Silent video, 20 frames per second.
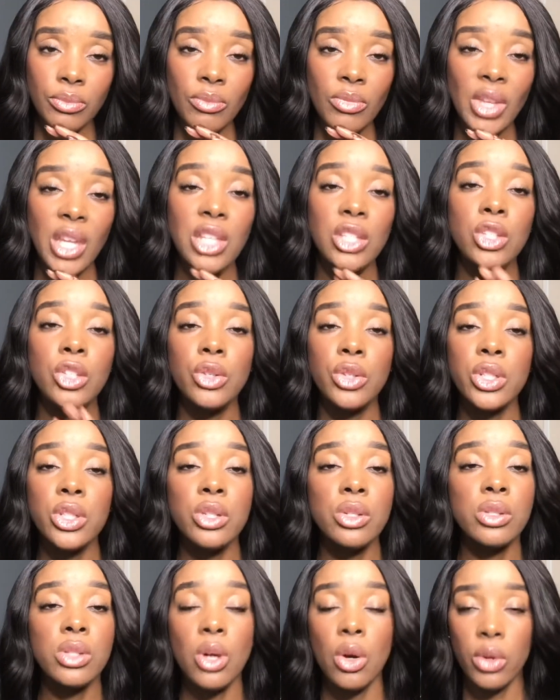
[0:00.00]
You can
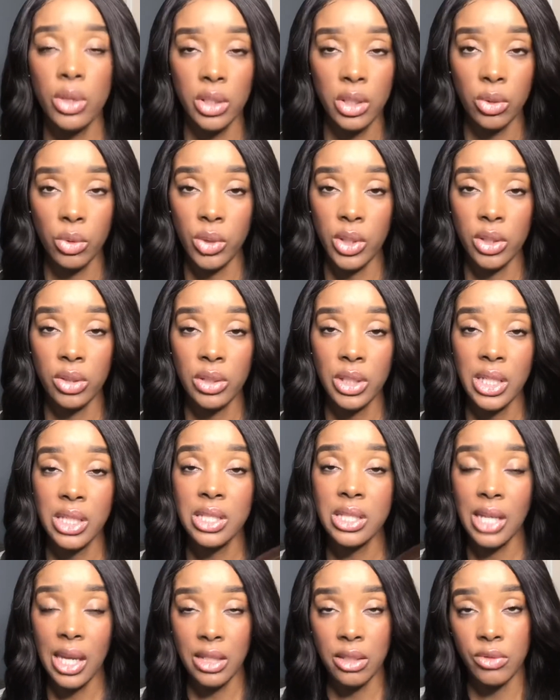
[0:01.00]
use coconut oil
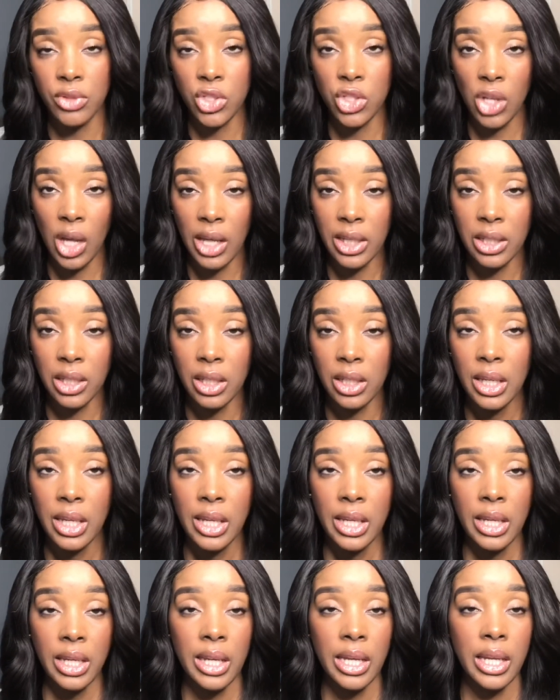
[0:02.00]
inside the vagina
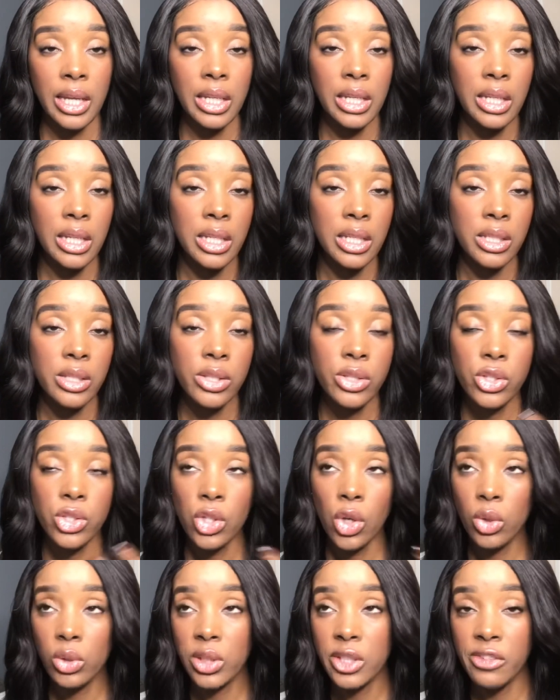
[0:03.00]
and it is
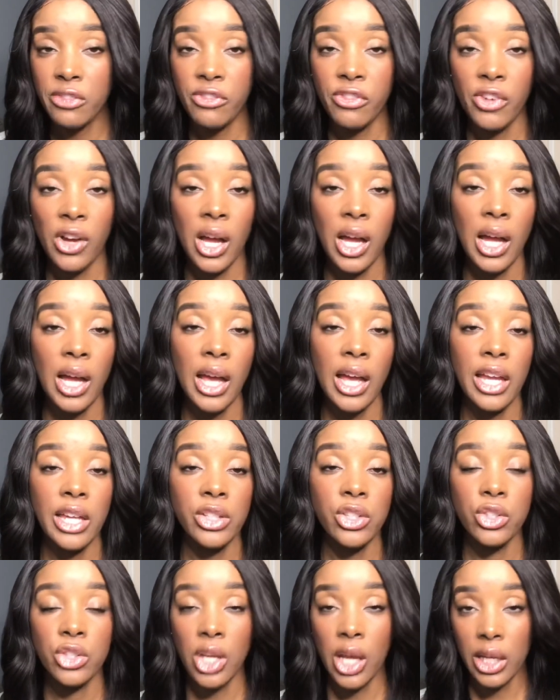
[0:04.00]
totally fine.
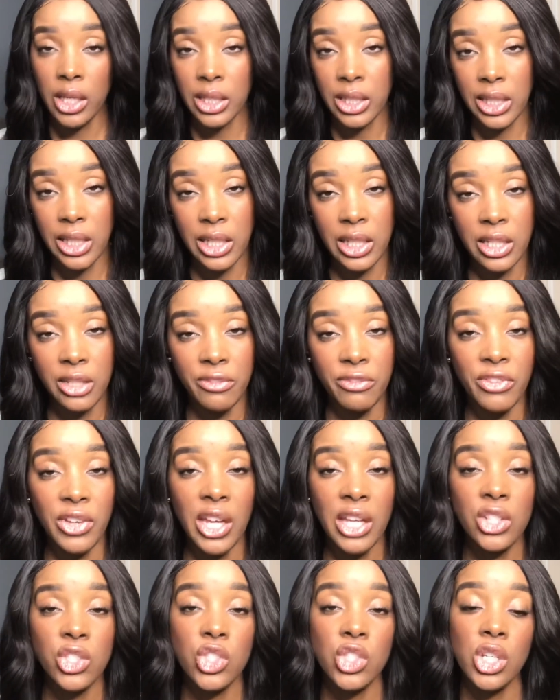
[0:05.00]
You're not going to get an
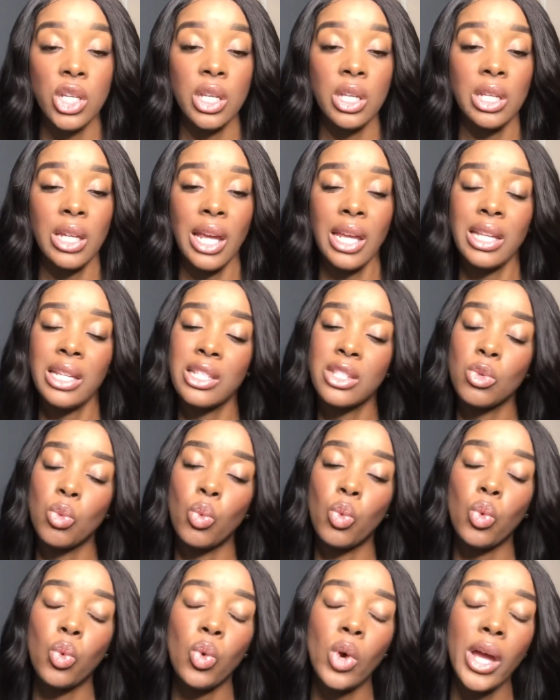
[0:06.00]
infection, and it's
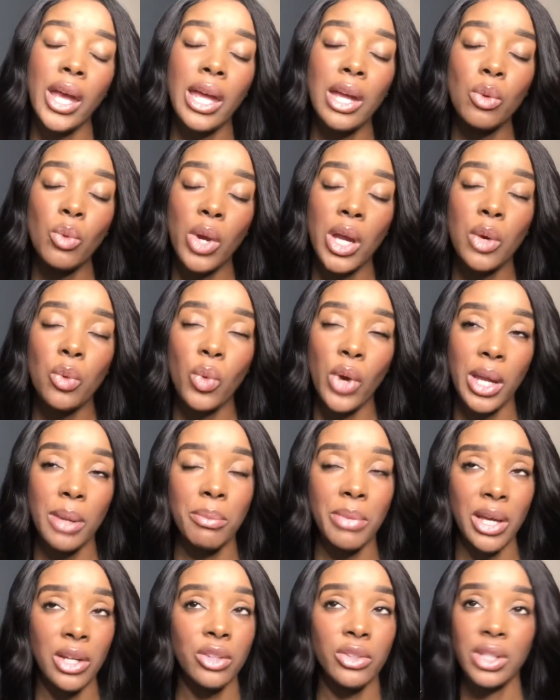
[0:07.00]
way, way, way
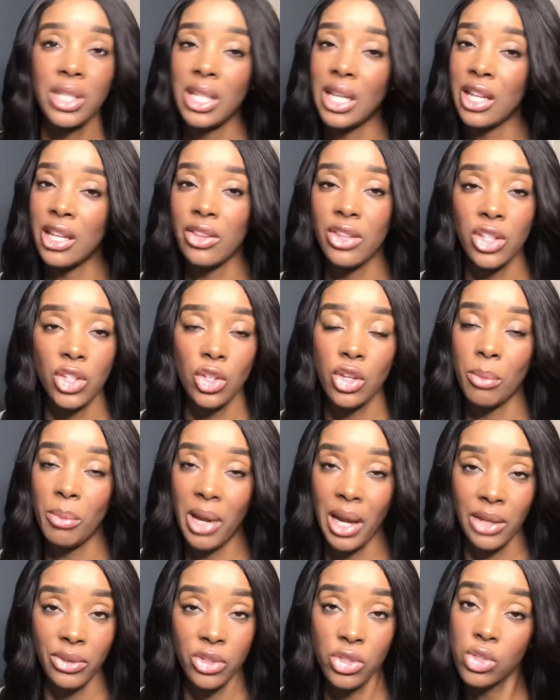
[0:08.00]
better than anything you could buy
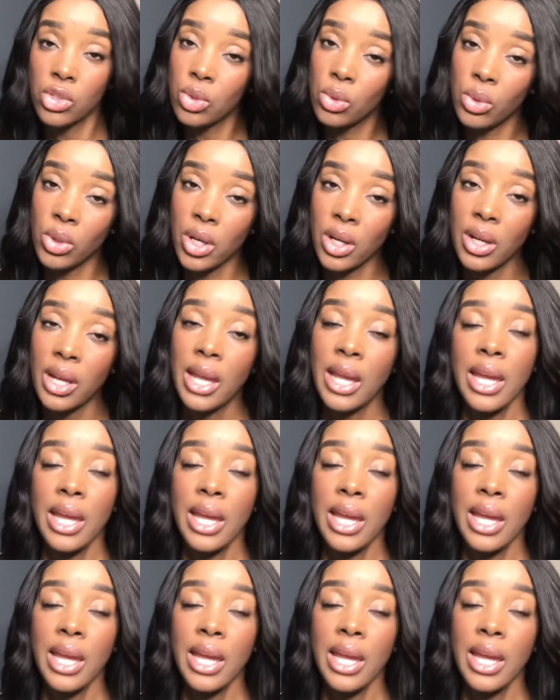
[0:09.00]
at the store.